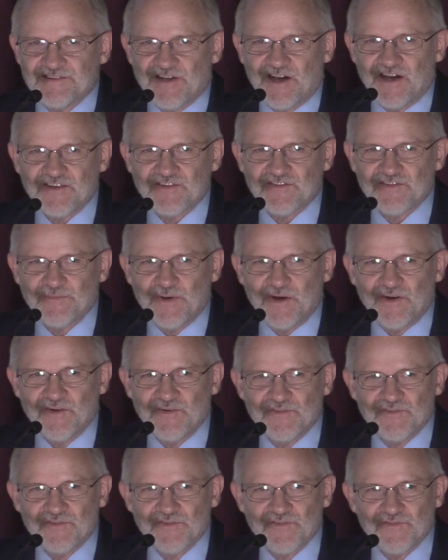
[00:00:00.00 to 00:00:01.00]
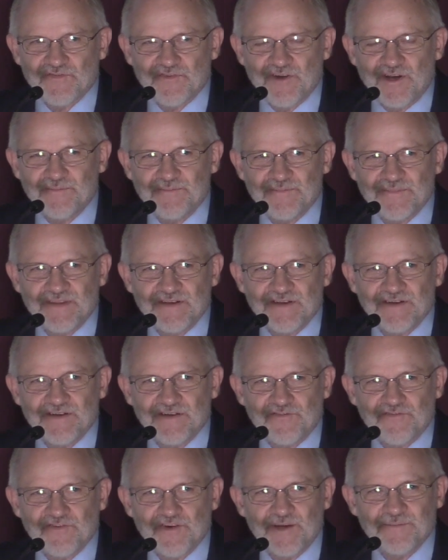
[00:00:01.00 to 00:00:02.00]
talks about from the
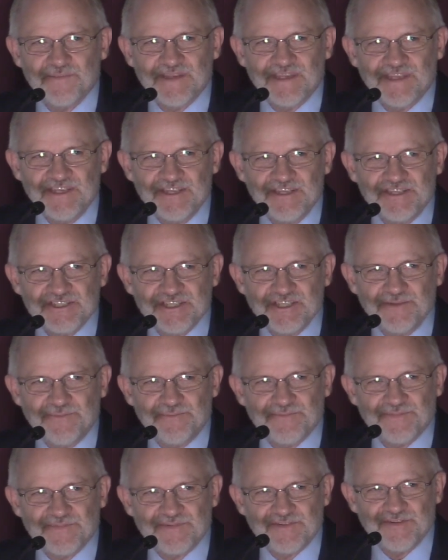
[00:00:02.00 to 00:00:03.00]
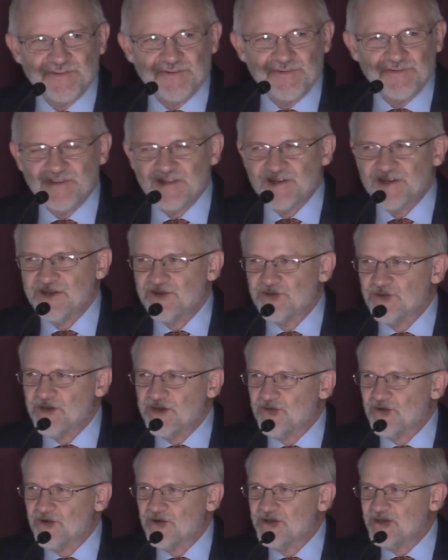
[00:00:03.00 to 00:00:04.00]
from Egypt to the
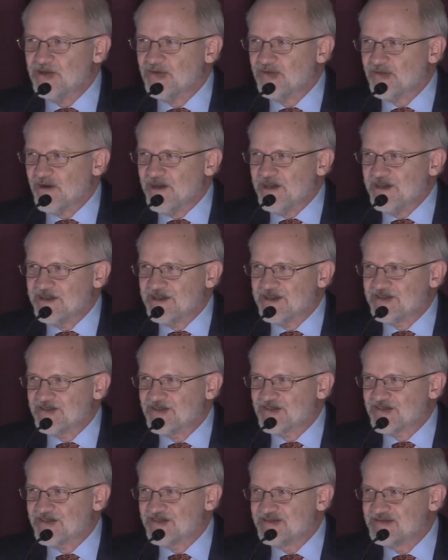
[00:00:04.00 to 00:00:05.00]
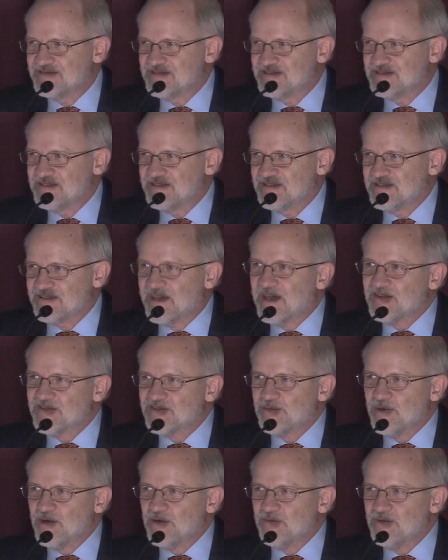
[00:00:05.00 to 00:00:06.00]
river Euphrates.
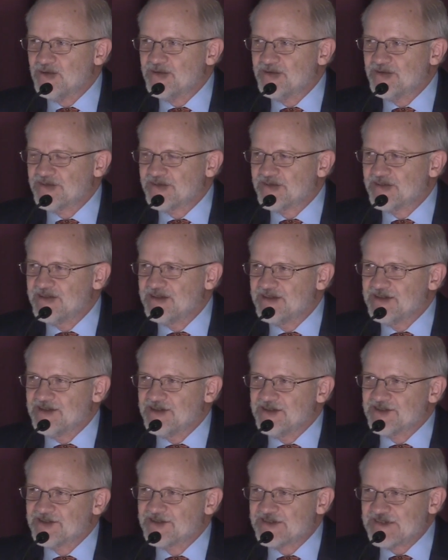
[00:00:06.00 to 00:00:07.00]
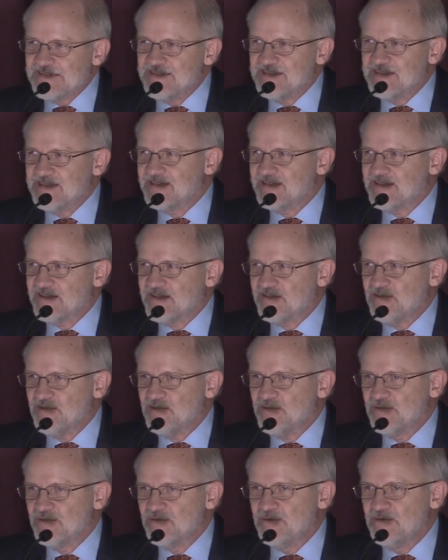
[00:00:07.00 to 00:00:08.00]
That's what was ceded
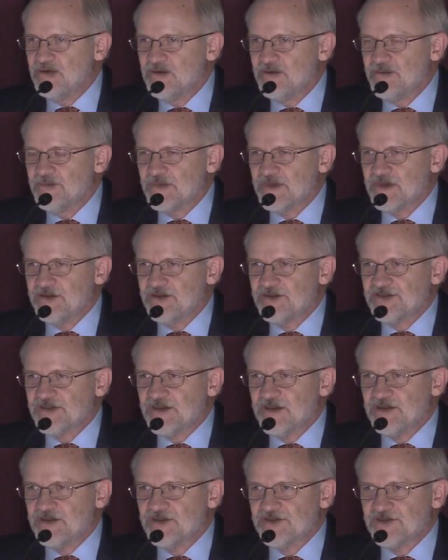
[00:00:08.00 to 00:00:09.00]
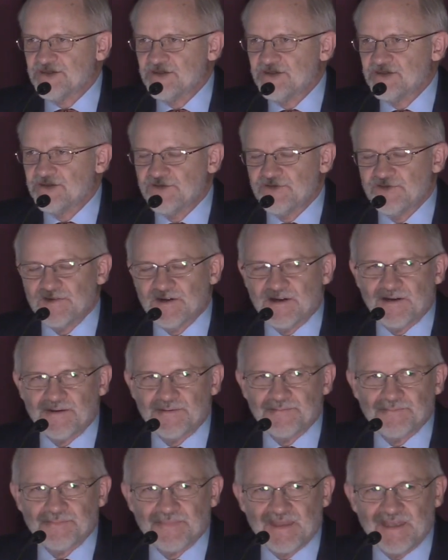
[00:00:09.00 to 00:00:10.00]
to the descendants of
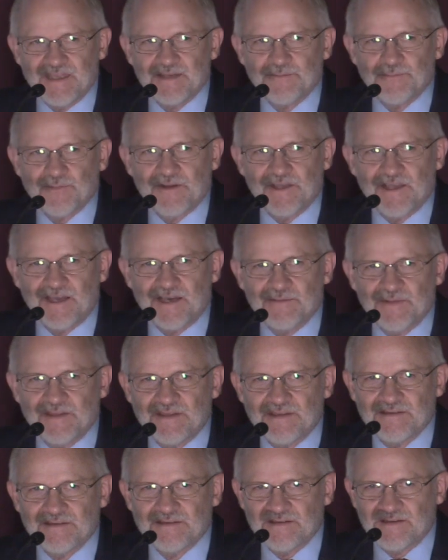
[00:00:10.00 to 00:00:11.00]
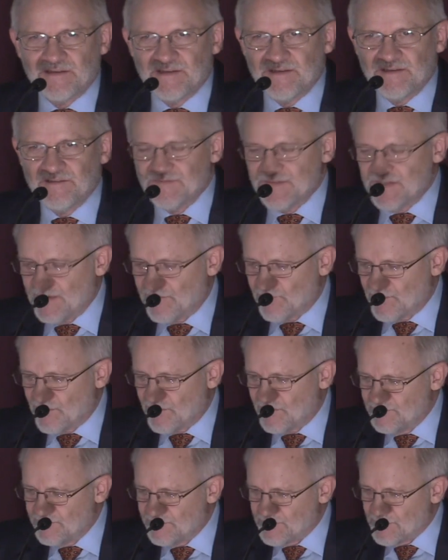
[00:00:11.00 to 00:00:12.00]
um, Abraham, and, and they've
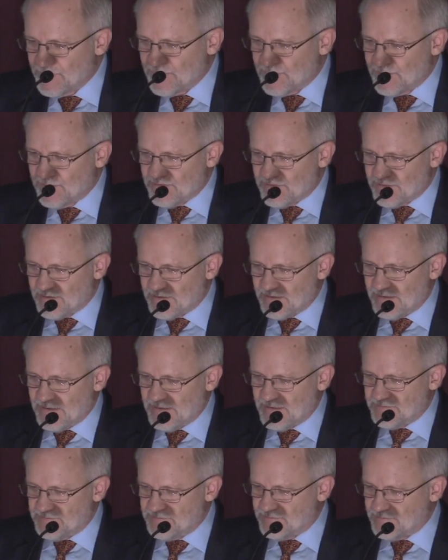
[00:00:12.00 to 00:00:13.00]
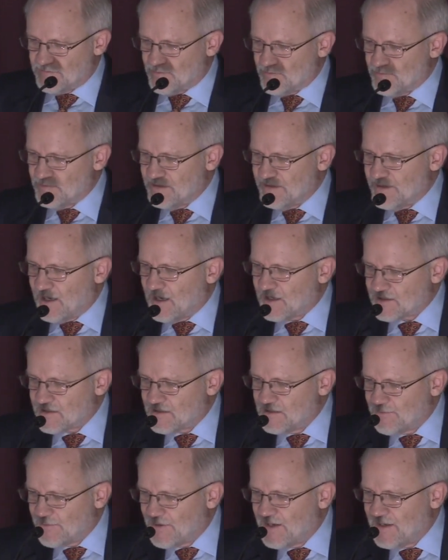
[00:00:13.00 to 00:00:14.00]
never um, really
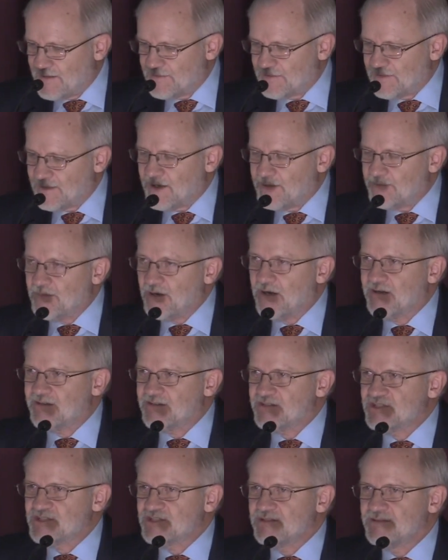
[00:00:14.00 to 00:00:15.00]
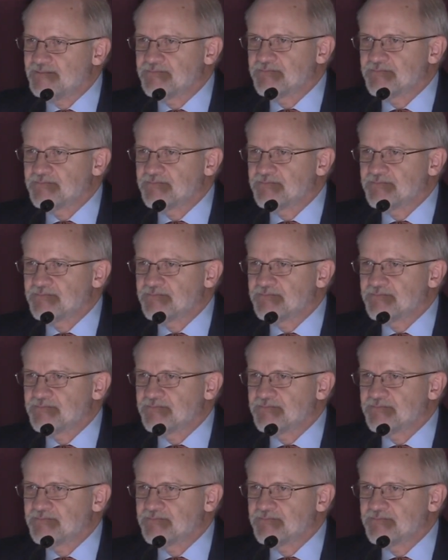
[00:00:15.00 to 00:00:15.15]
occupied that much.